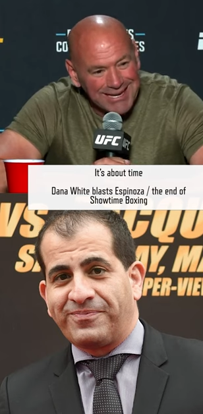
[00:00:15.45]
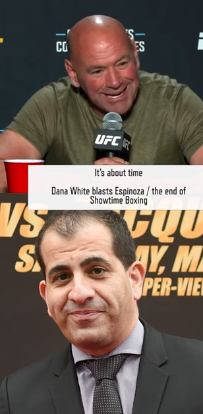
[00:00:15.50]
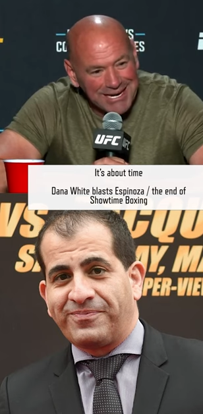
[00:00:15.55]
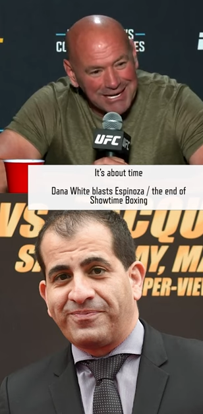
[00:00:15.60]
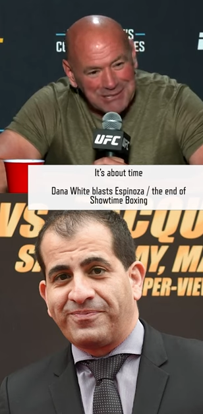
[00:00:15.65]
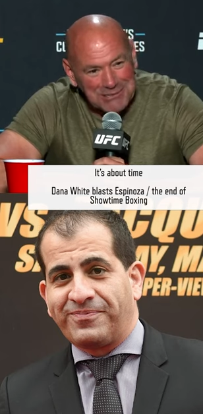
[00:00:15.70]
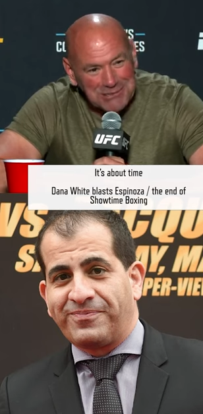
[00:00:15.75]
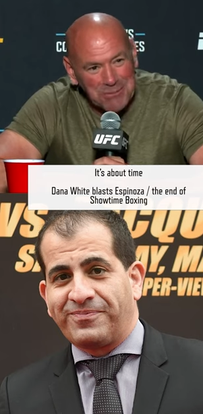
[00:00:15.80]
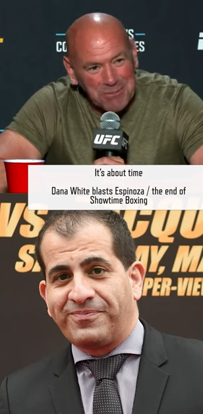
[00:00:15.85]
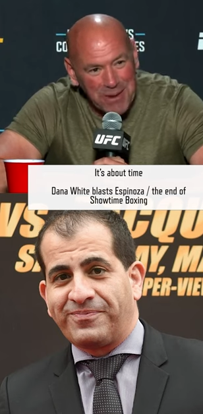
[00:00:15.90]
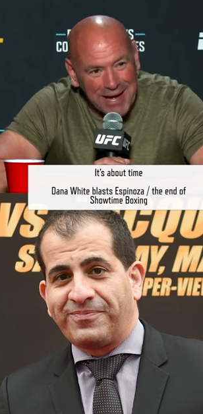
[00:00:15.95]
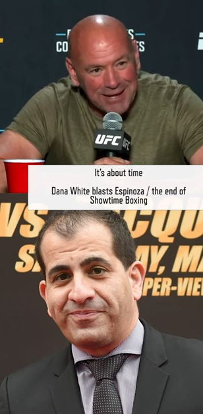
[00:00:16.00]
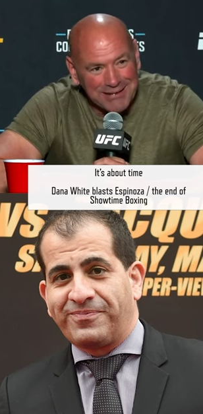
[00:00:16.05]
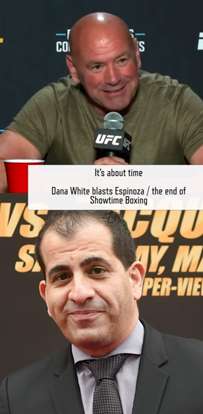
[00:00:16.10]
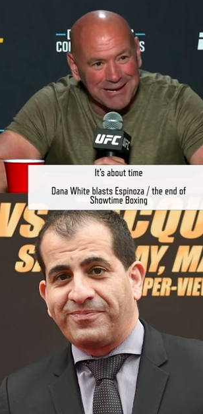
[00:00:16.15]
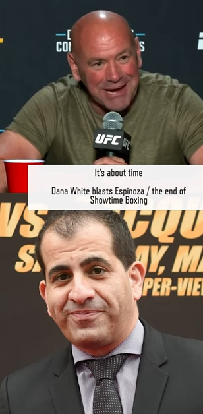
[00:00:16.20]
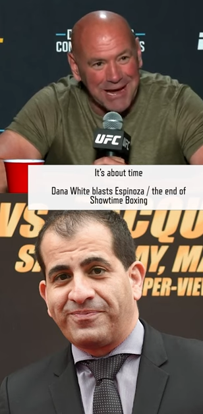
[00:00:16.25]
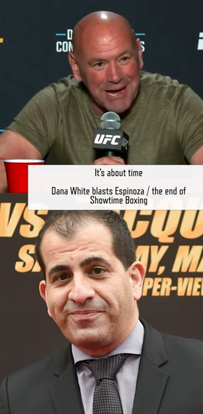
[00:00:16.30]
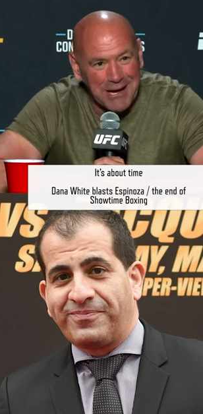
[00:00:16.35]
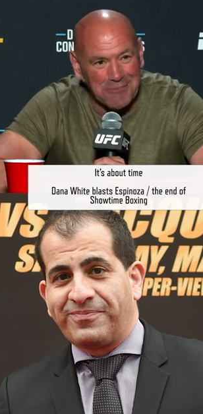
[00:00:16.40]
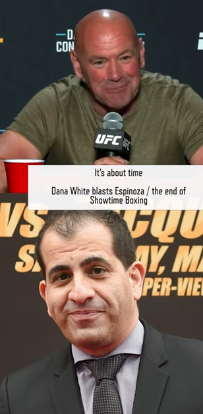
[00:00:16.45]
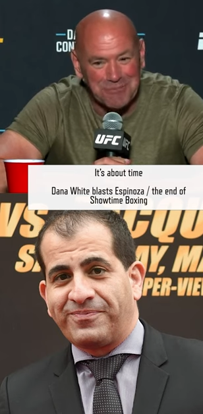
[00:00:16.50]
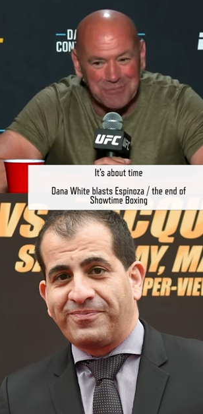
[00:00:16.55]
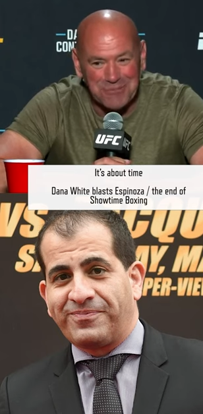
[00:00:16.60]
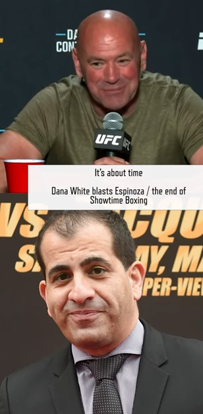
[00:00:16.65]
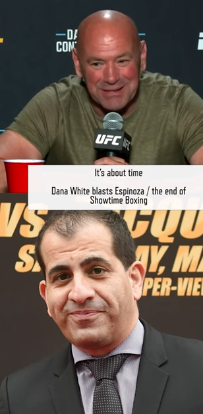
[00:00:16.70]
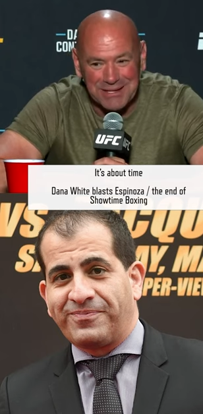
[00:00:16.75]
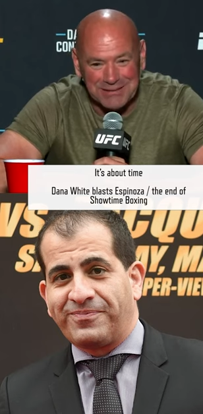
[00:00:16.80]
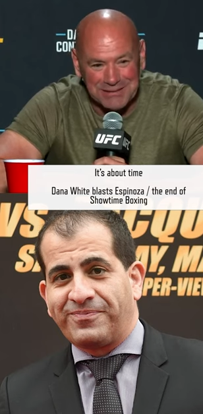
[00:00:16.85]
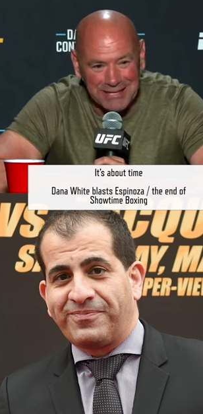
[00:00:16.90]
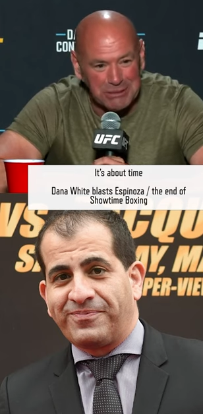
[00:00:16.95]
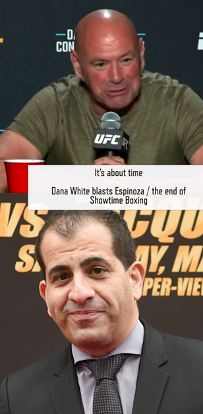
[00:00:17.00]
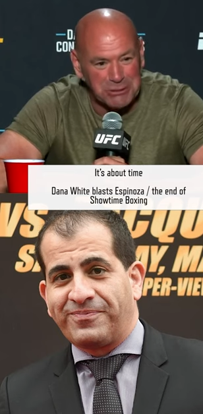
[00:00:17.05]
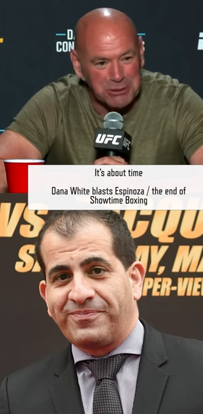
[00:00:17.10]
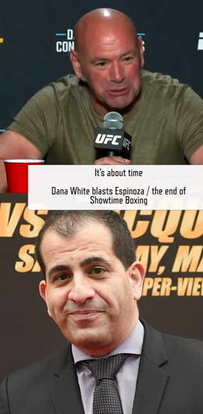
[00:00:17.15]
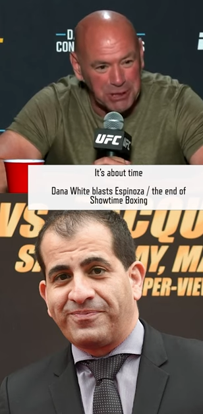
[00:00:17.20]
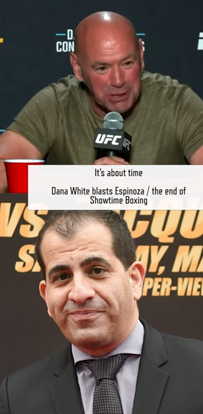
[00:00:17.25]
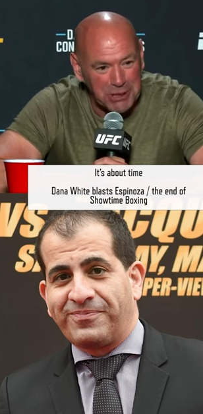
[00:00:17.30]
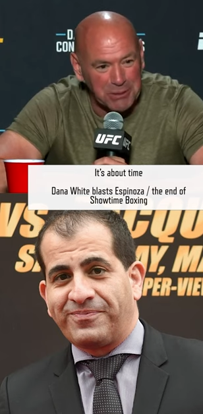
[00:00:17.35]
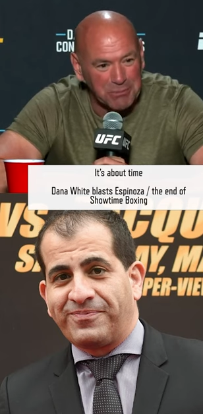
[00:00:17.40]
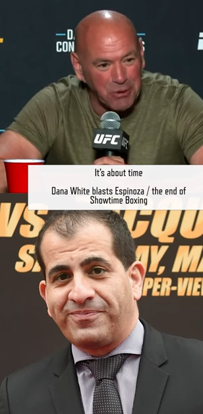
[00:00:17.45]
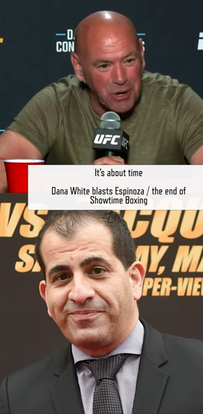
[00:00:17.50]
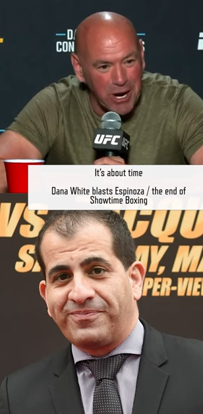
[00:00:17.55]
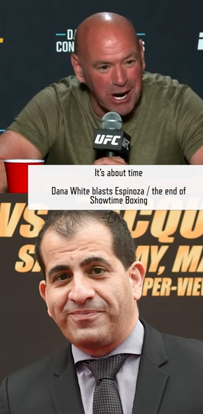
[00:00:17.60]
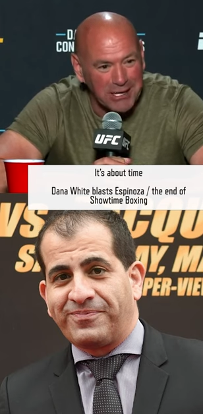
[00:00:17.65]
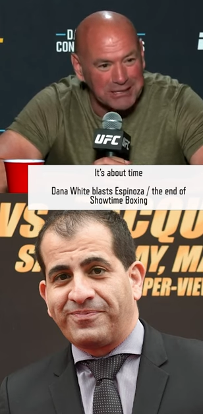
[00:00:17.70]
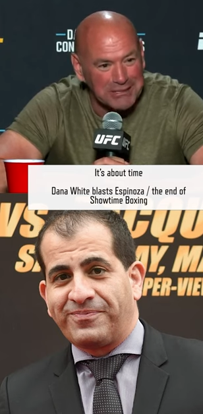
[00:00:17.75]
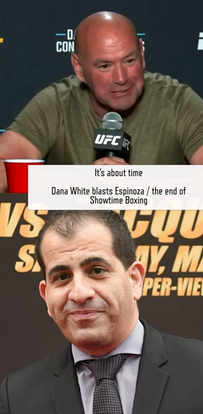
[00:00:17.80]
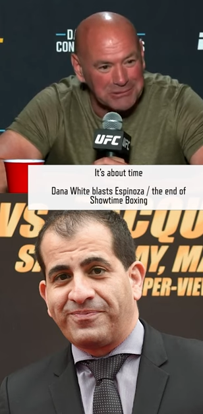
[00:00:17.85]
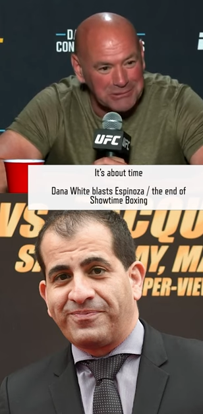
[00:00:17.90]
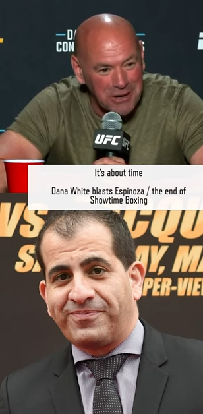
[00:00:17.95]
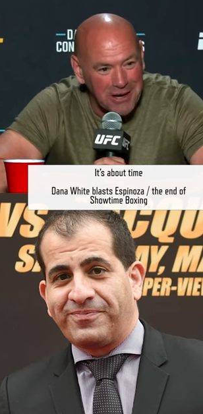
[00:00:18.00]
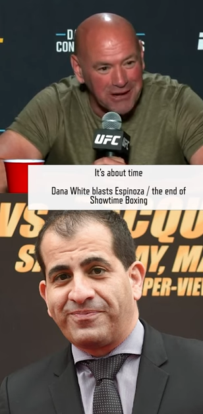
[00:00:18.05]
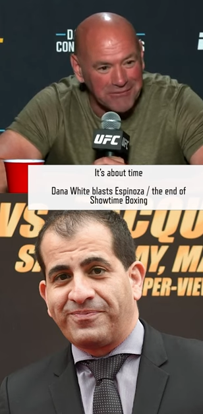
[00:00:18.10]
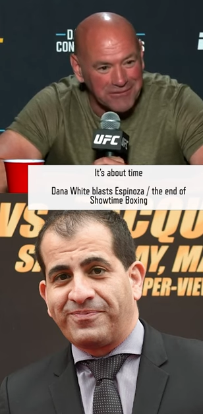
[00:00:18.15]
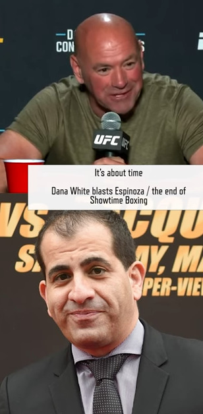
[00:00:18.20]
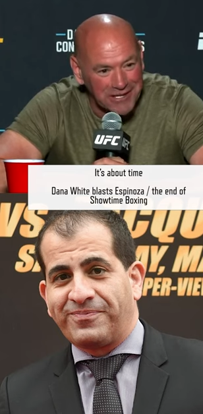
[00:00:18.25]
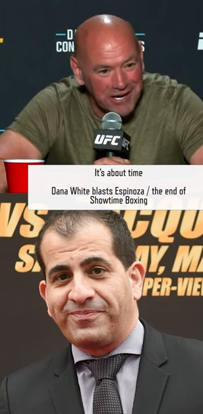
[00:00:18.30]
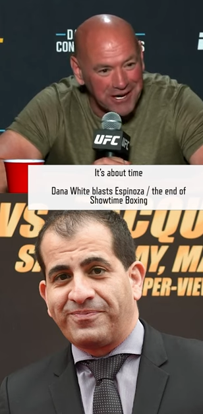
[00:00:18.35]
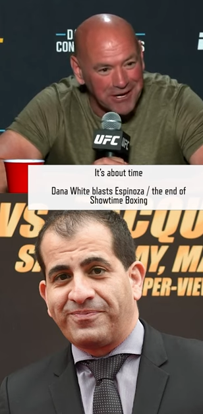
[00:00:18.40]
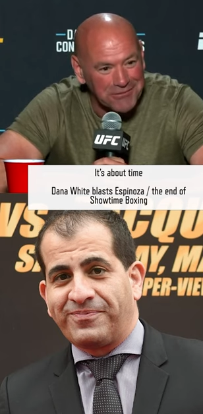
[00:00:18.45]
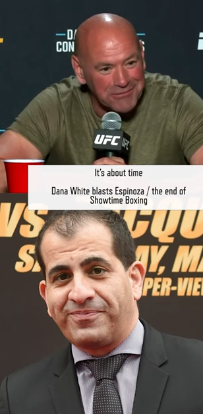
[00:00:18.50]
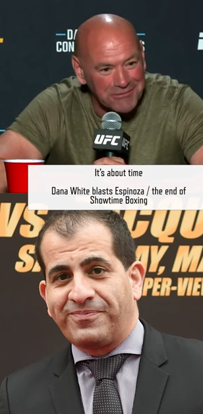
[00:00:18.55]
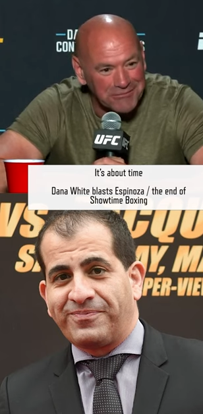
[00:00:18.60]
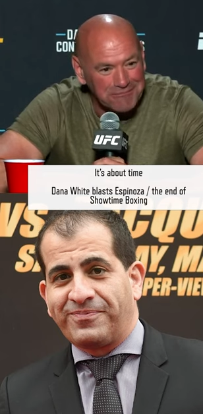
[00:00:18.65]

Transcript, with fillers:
Speaker 1: and it's about time that that shitty product is off the air.